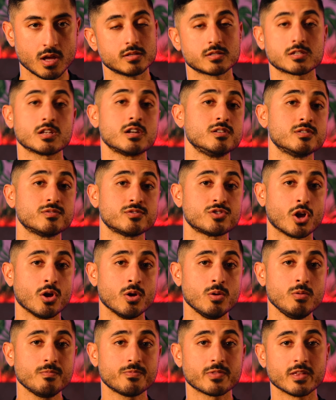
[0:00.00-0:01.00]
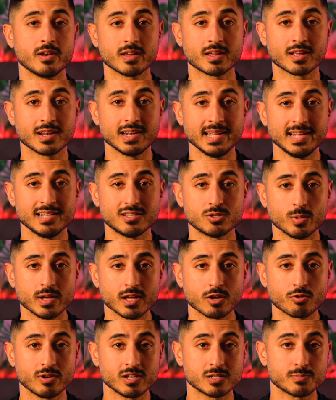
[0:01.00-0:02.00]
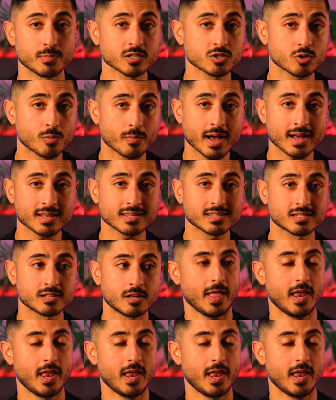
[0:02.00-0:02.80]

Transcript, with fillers: Studies have shown that it can lead to increased muscle mass,